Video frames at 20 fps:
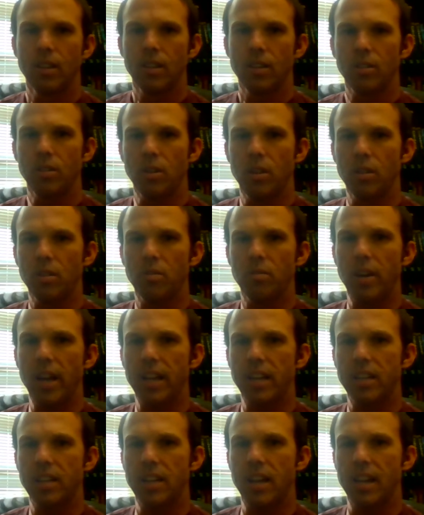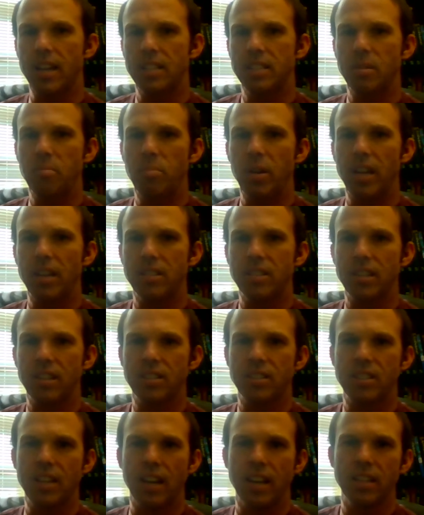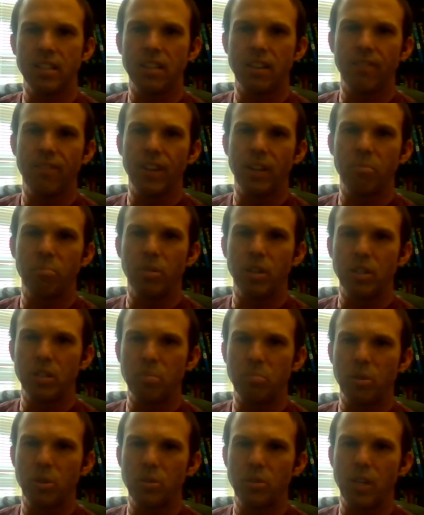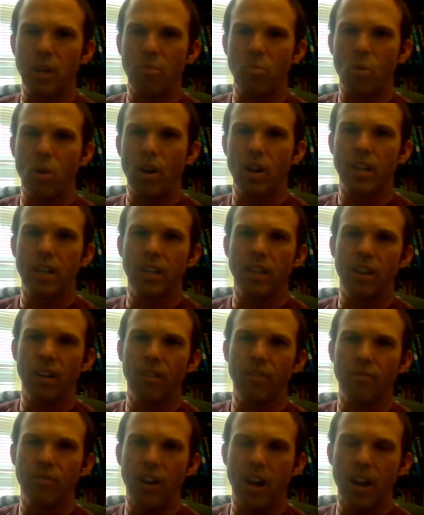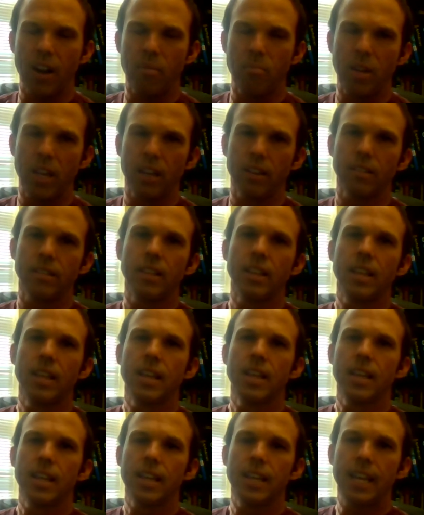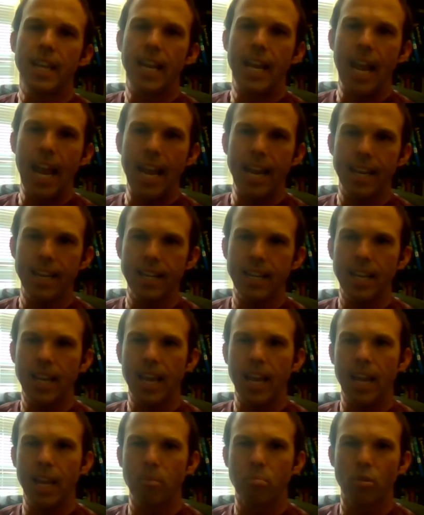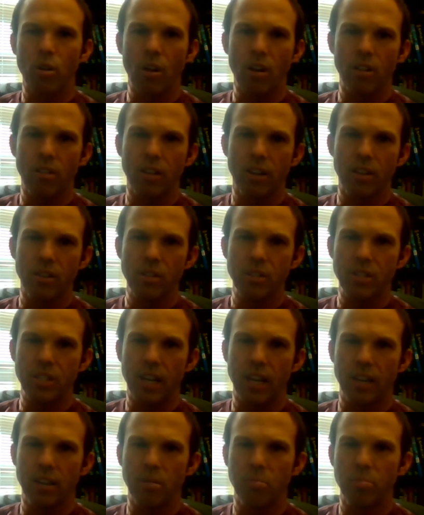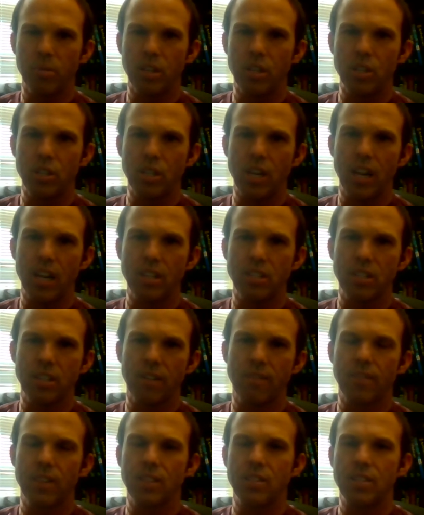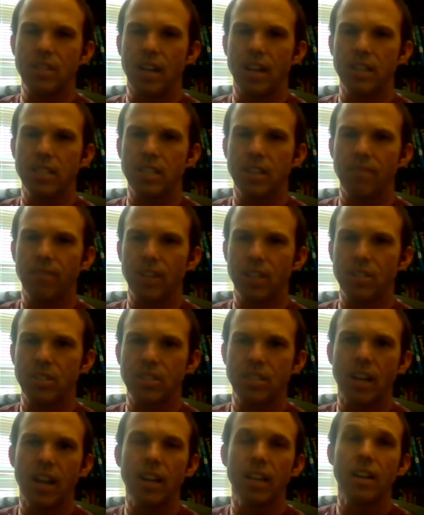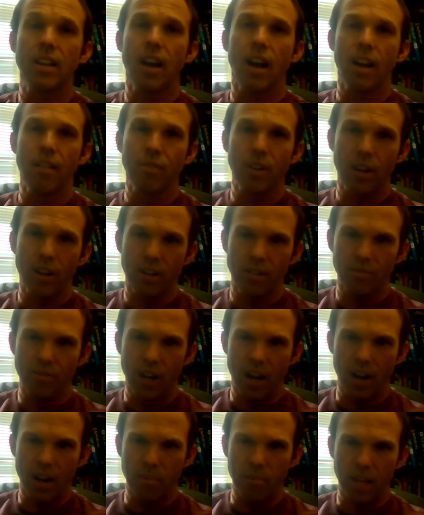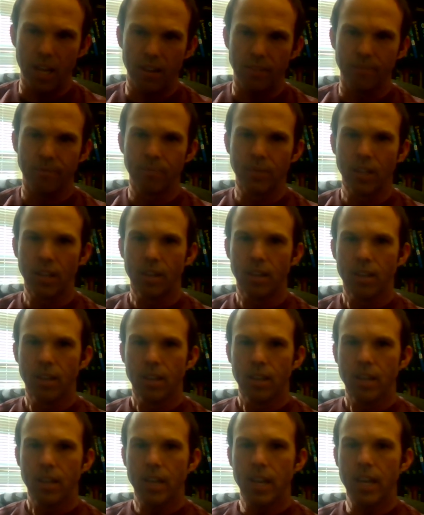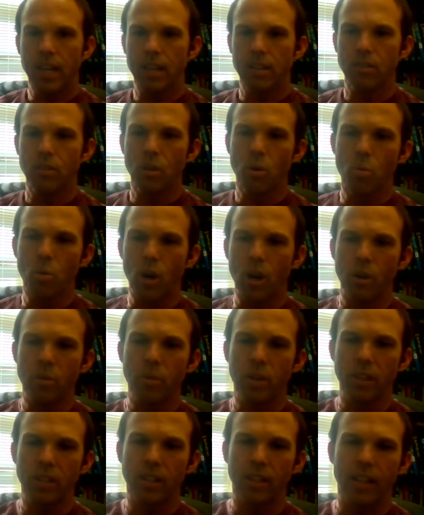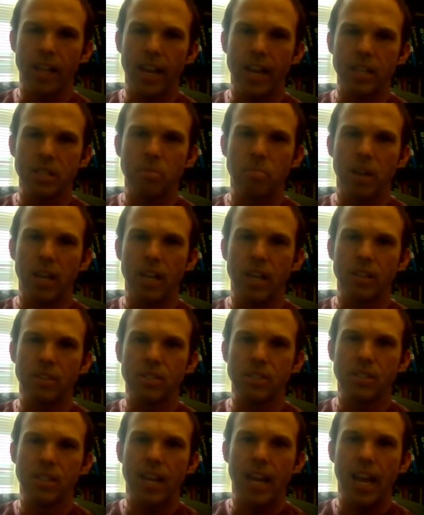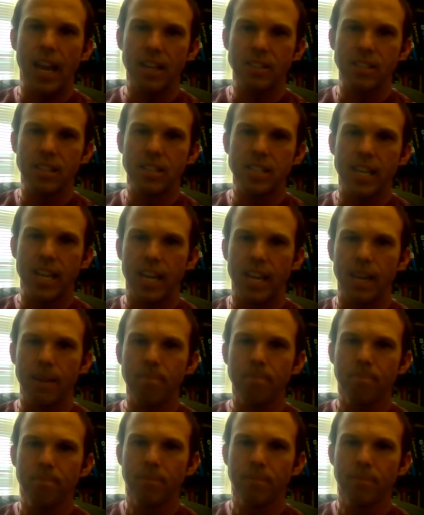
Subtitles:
learn to recognize the basic scientific principles at work in our environment, gain a broader understanding and appreciation of the scientific study of our environment, and the work with classmates as a team,